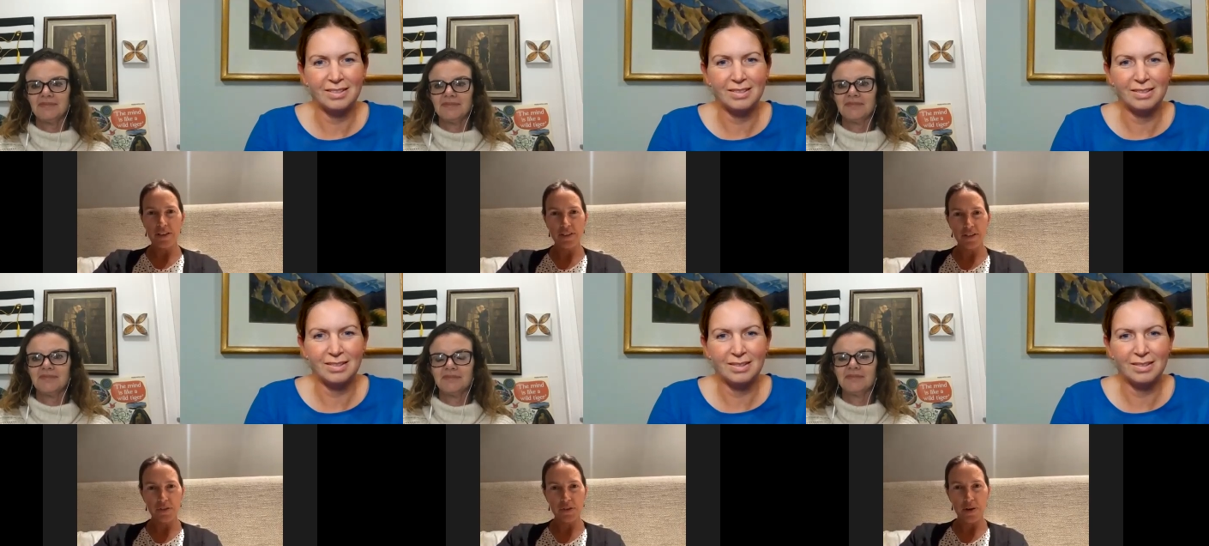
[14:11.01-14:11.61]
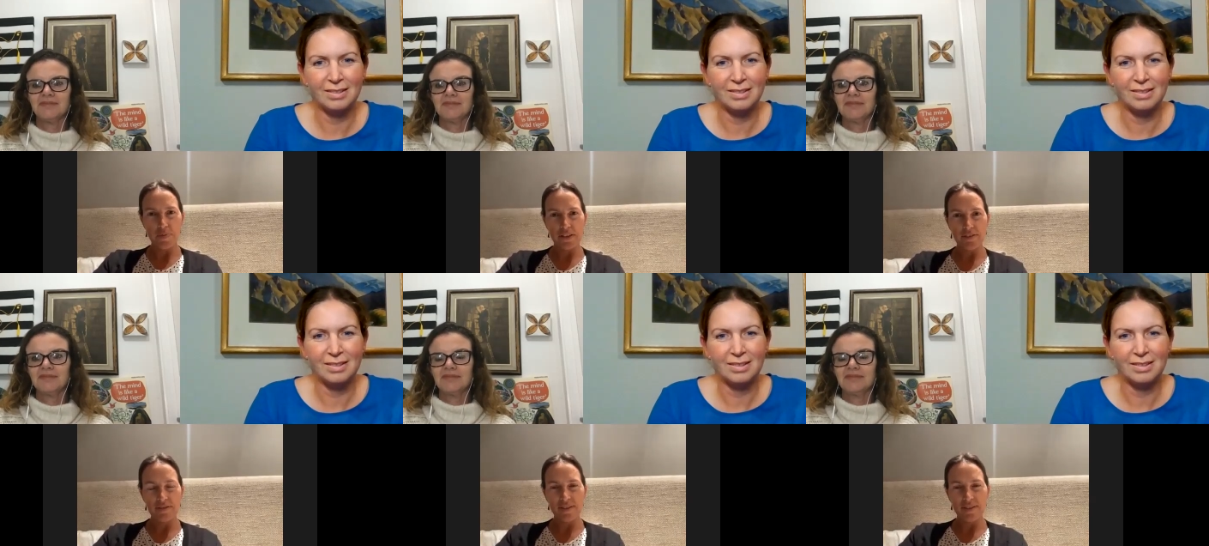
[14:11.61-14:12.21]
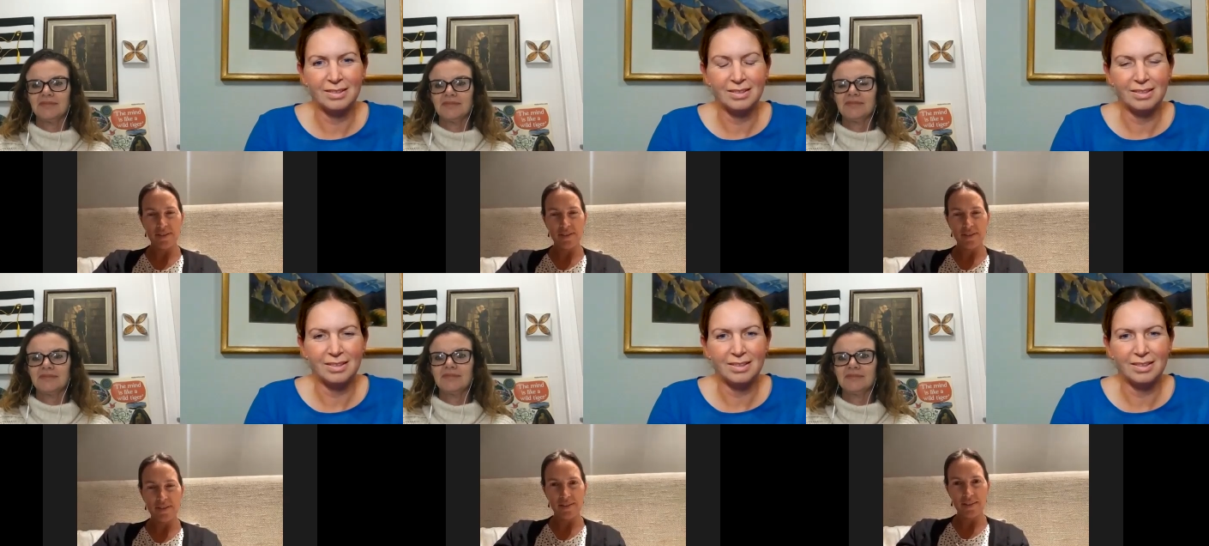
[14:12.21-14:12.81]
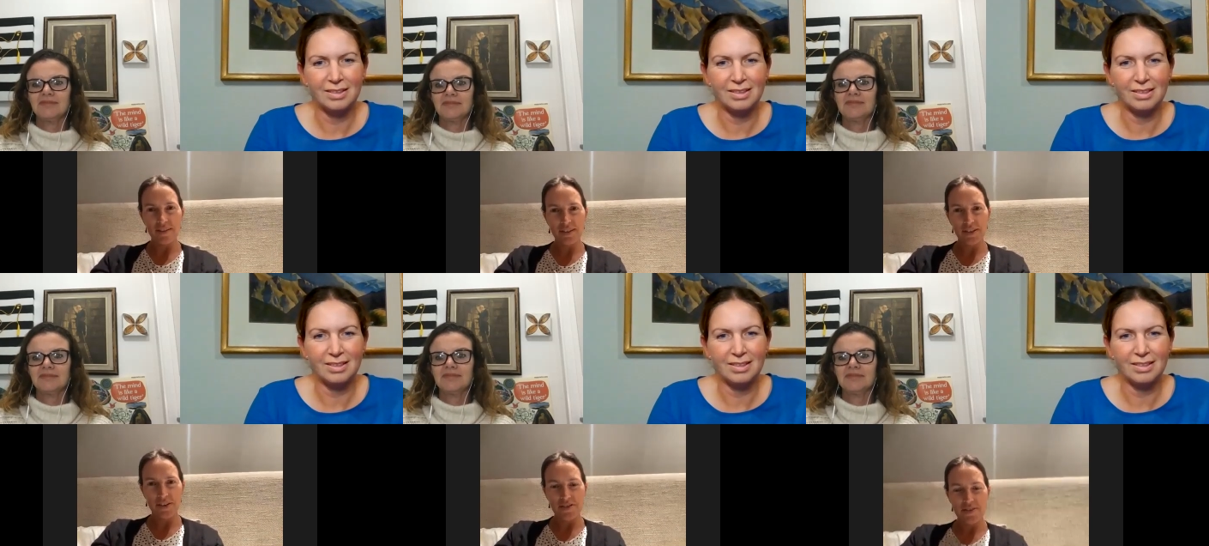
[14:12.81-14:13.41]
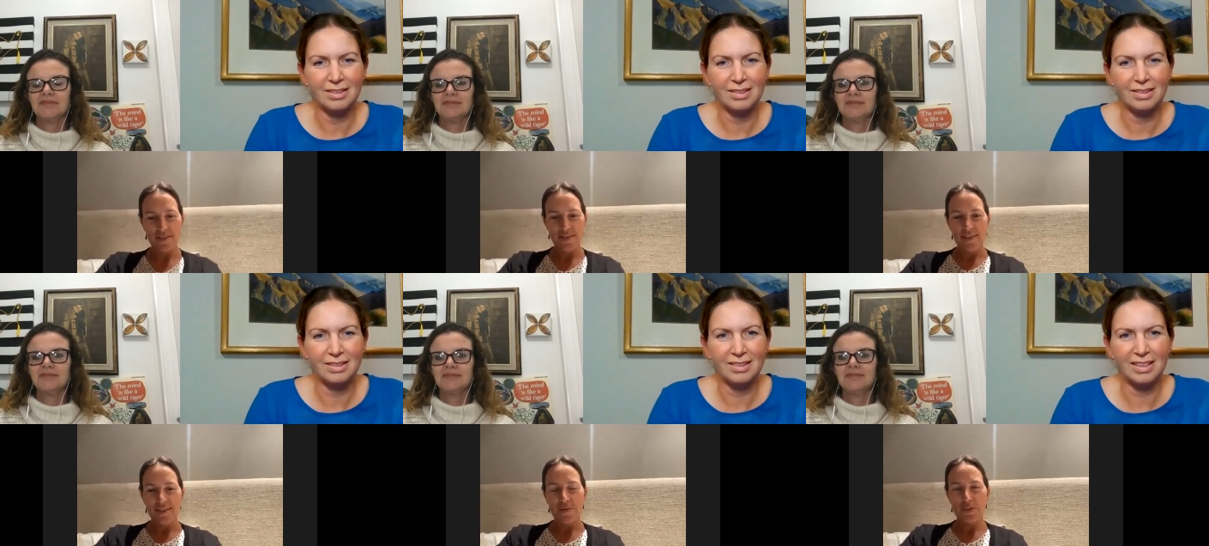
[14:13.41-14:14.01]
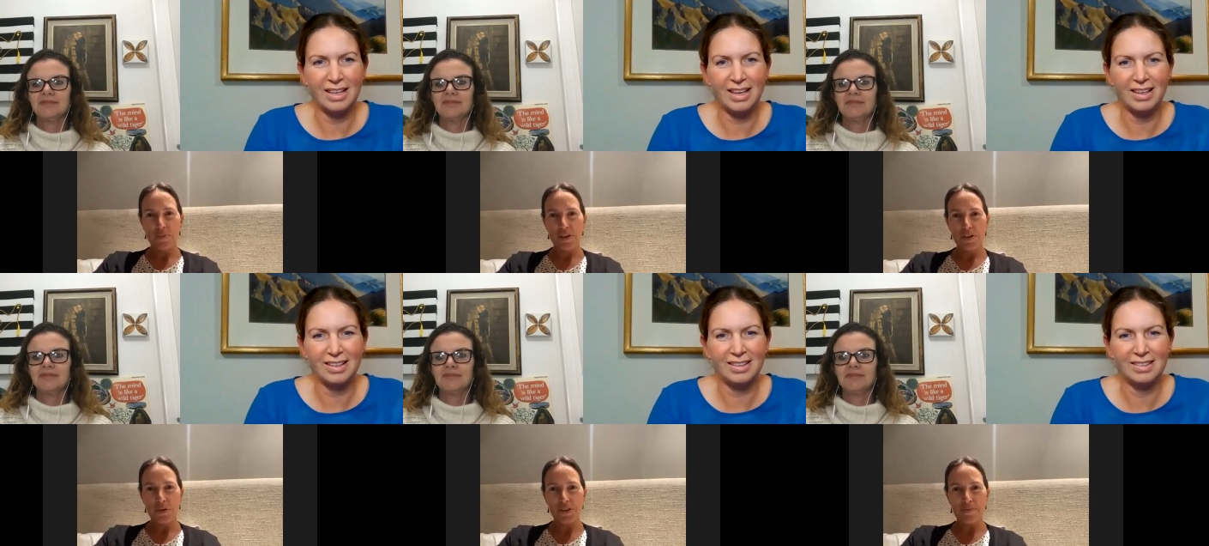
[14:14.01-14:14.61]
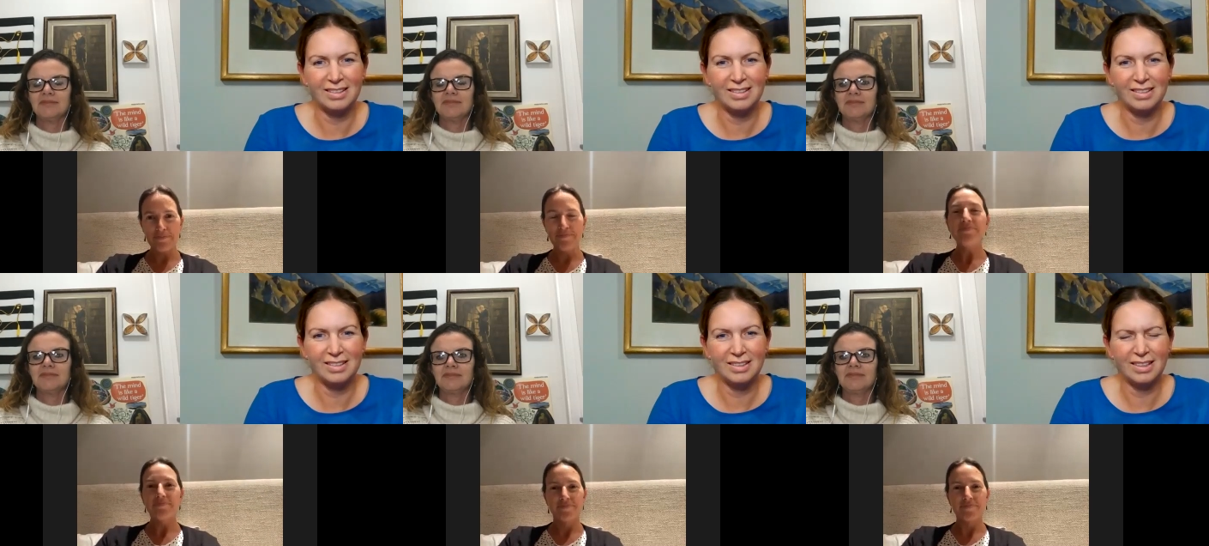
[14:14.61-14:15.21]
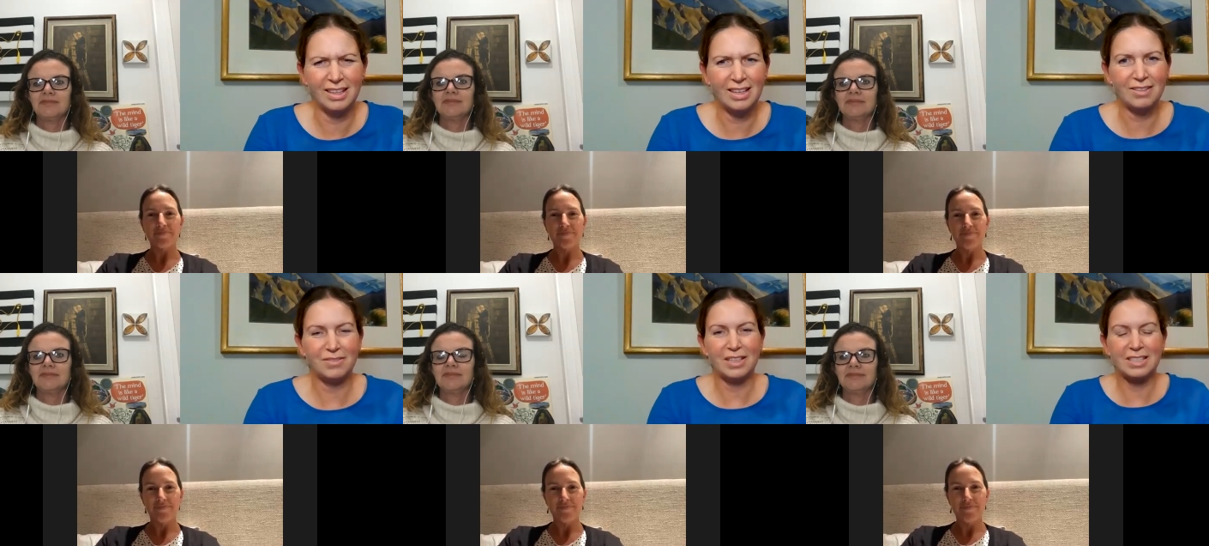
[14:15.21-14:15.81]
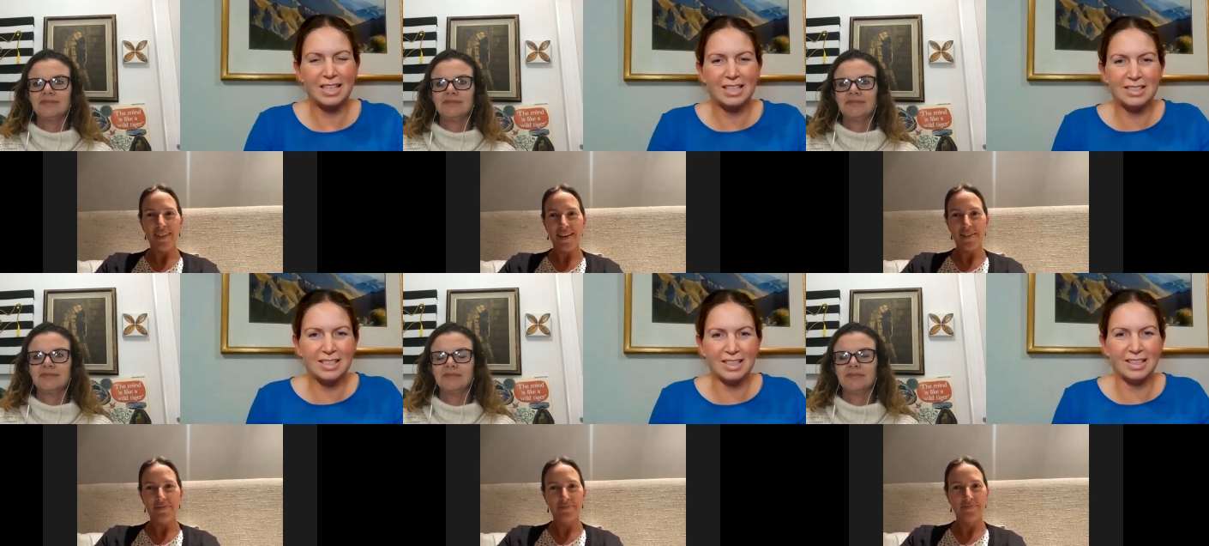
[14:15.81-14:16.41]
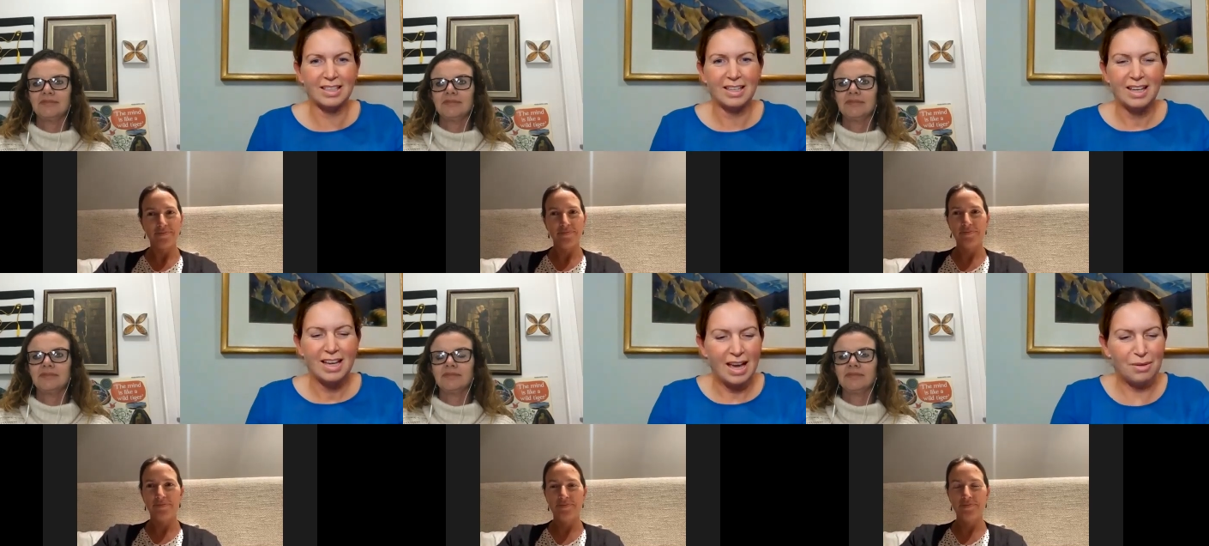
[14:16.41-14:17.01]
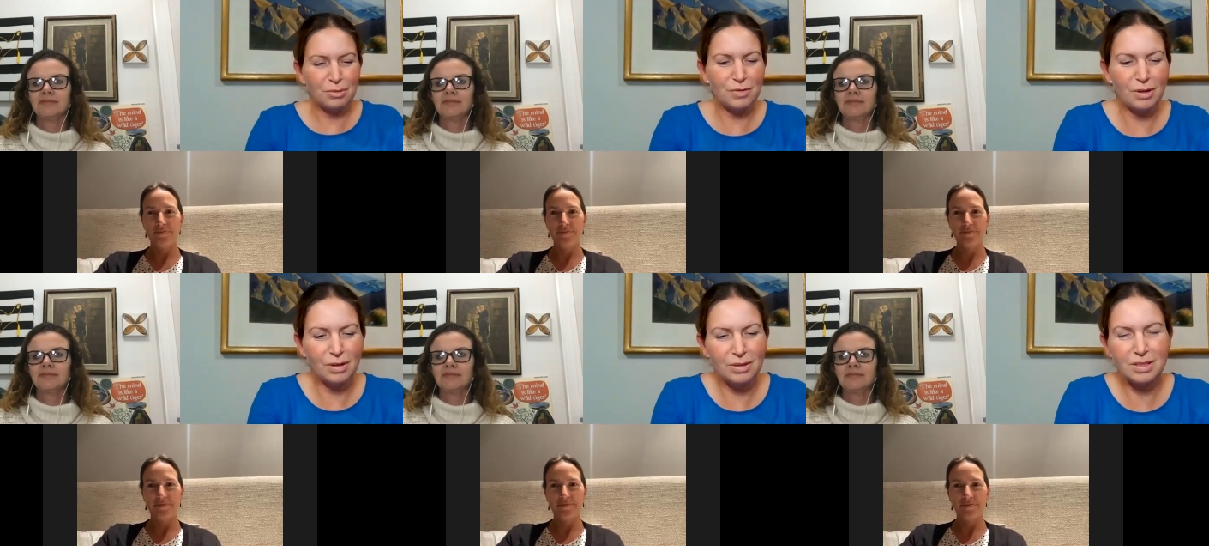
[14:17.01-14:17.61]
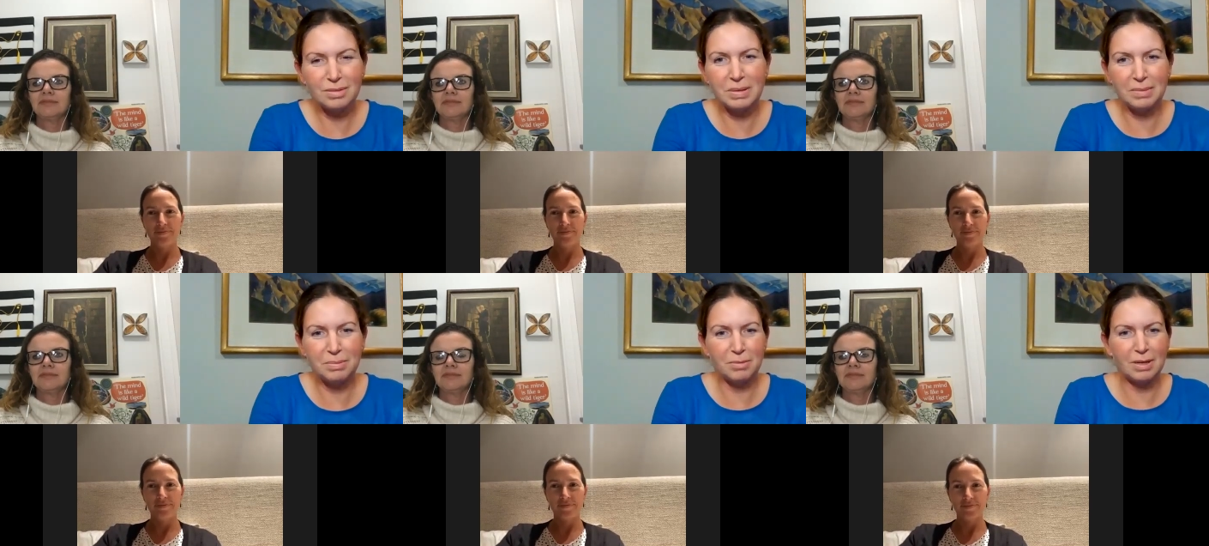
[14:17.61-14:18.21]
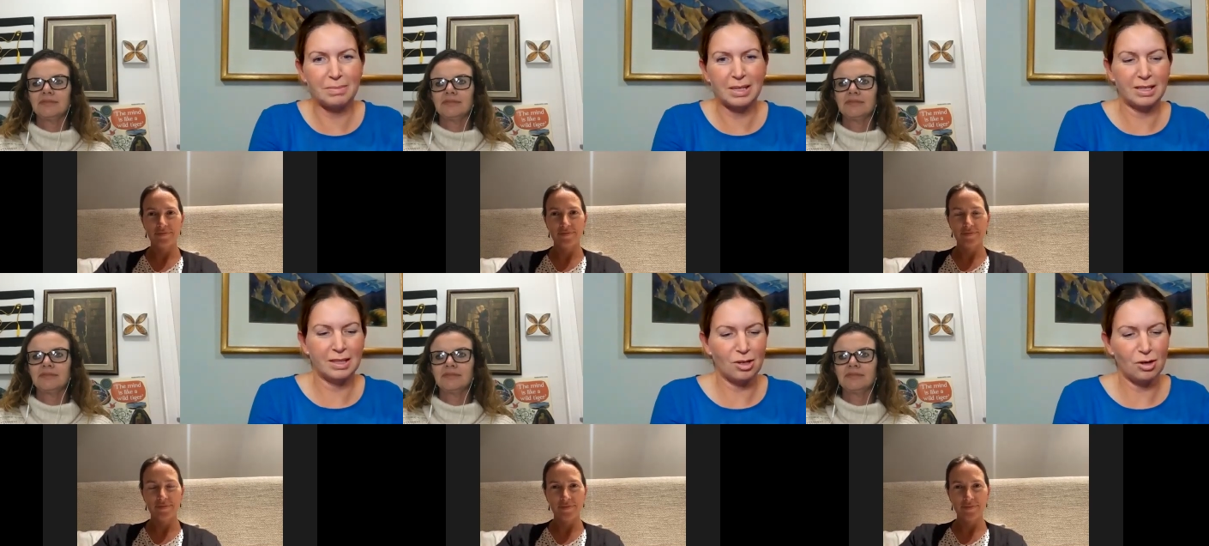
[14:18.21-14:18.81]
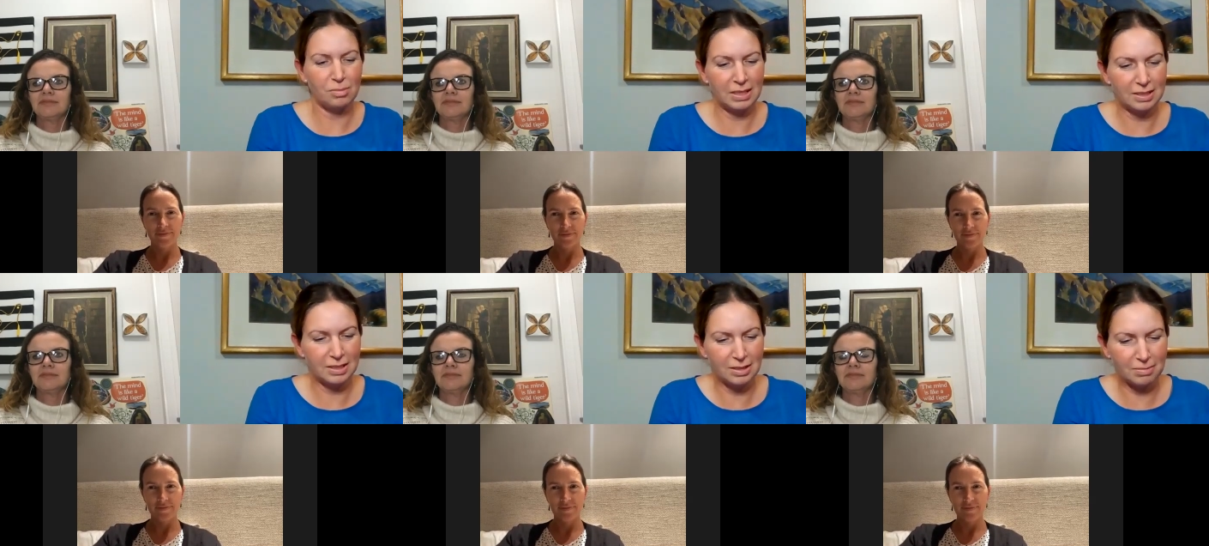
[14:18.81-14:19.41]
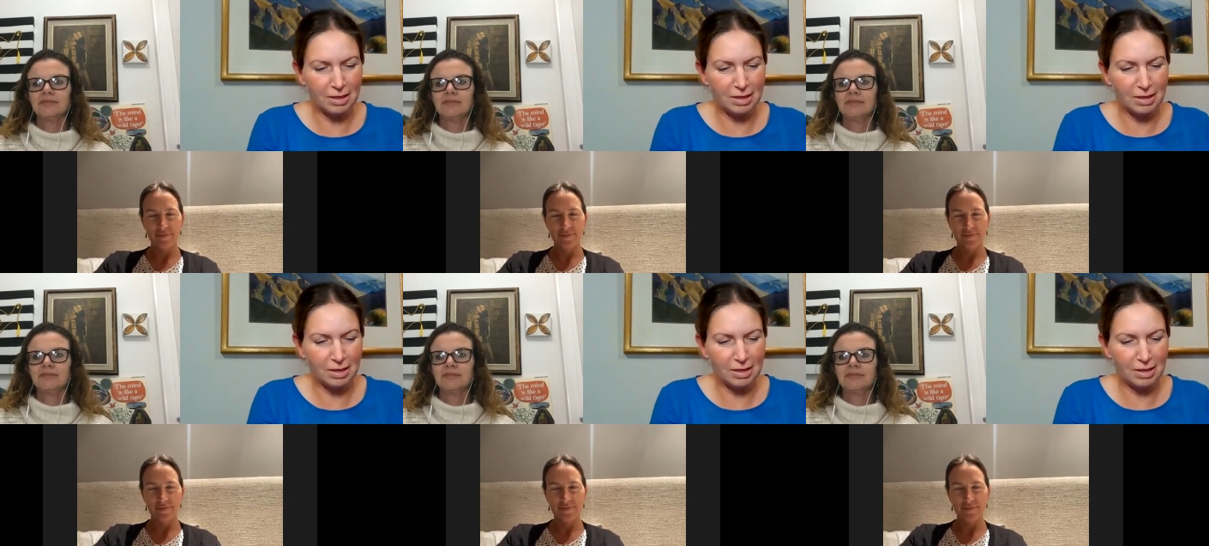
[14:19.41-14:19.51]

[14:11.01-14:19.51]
Speaker 1: still swim and that, that, kind of thing. So that was pretty awesome.
Speaker 2: Yeah, fantastic. Yeah. And we've got lots of people coming in the comments as